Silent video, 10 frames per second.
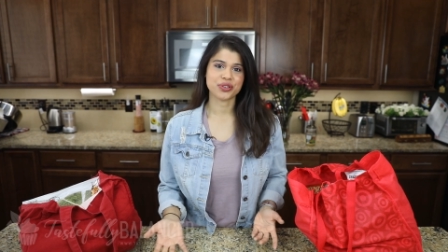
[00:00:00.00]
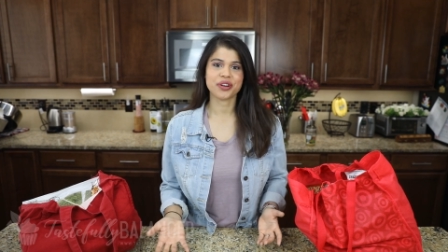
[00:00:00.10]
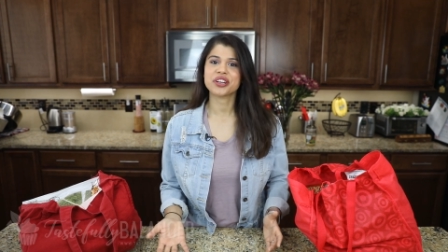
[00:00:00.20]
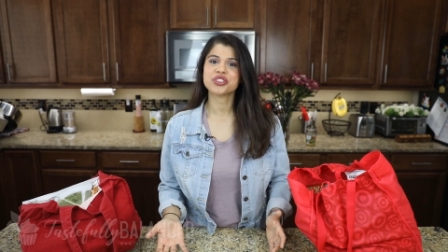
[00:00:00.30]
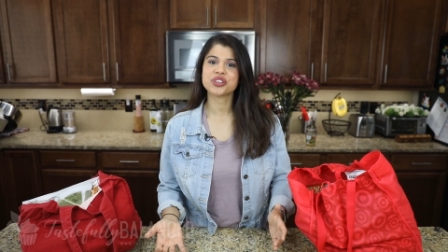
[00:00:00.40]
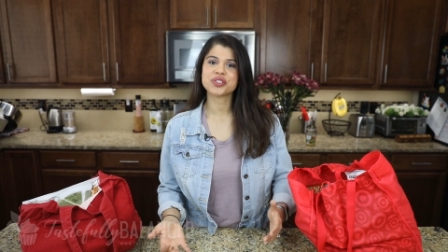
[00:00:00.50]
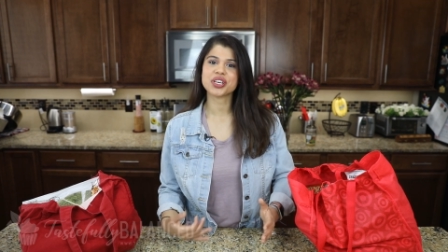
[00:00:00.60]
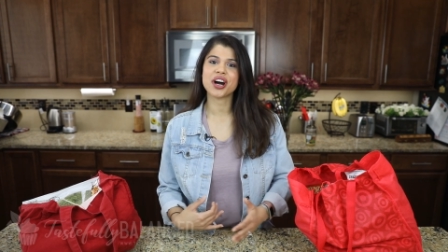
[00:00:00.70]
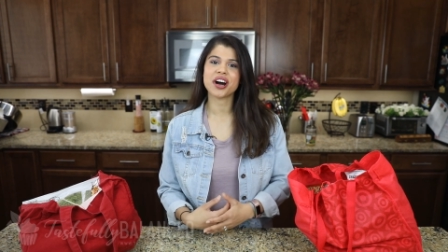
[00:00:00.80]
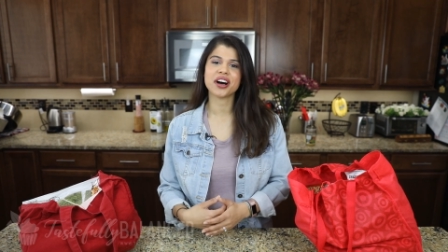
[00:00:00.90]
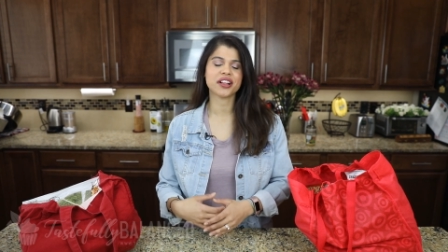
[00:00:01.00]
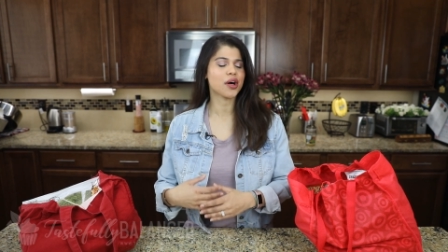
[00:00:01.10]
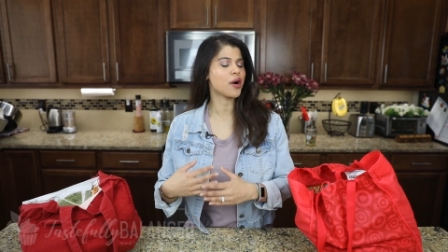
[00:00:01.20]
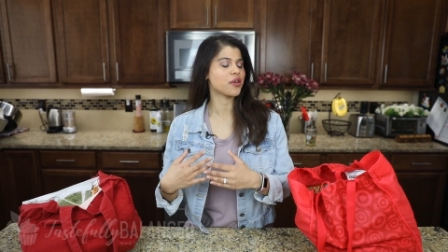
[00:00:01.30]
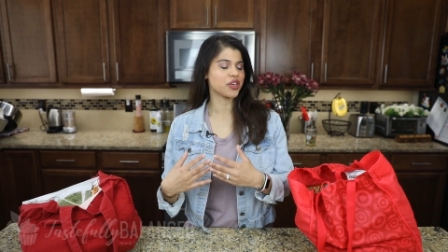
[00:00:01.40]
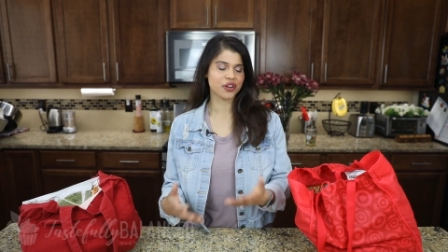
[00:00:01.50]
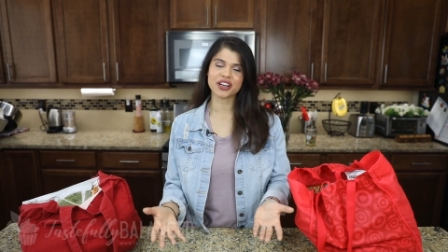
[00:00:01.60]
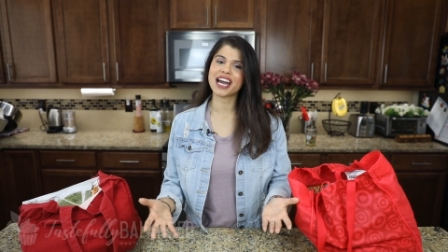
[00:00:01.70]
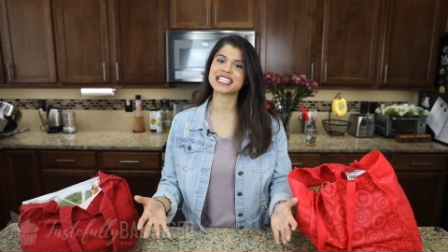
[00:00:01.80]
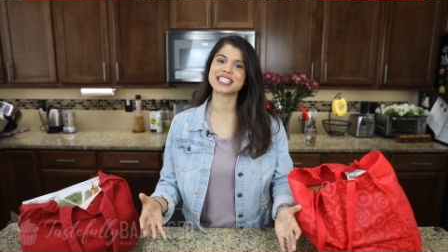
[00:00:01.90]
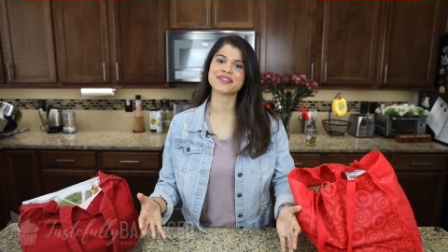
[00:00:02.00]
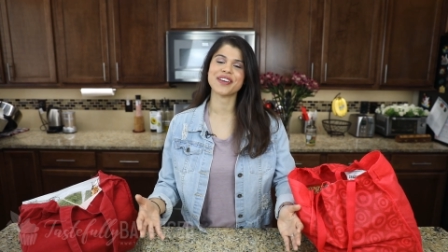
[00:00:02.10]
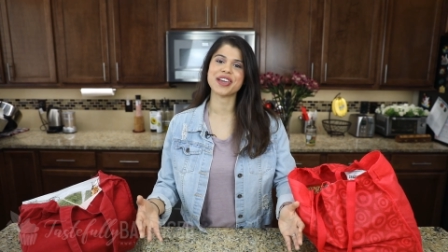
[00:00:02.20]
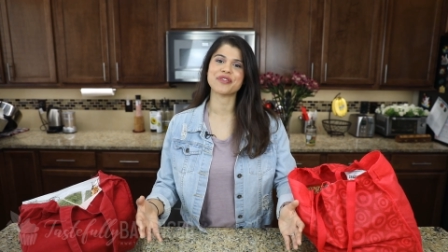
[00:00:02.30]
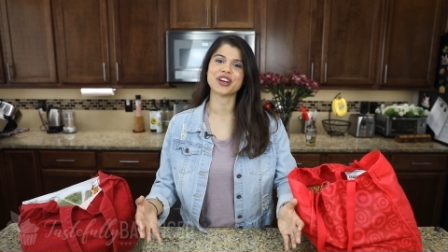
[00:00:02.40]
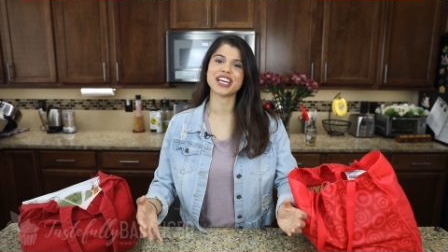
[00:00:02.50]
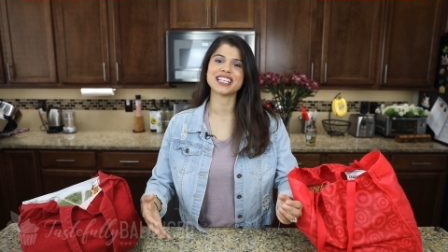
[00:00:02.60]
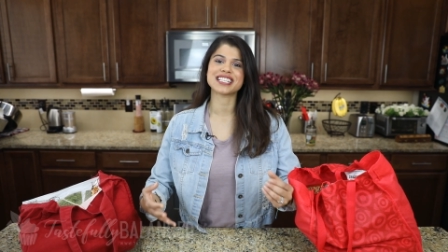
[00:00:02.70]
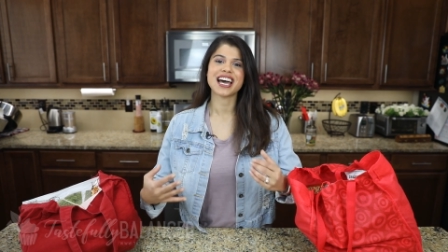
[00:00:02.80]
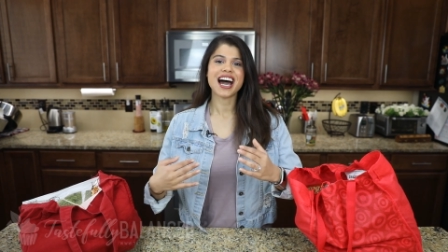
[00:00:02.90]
Trader Joe's haul, your guys' favorite.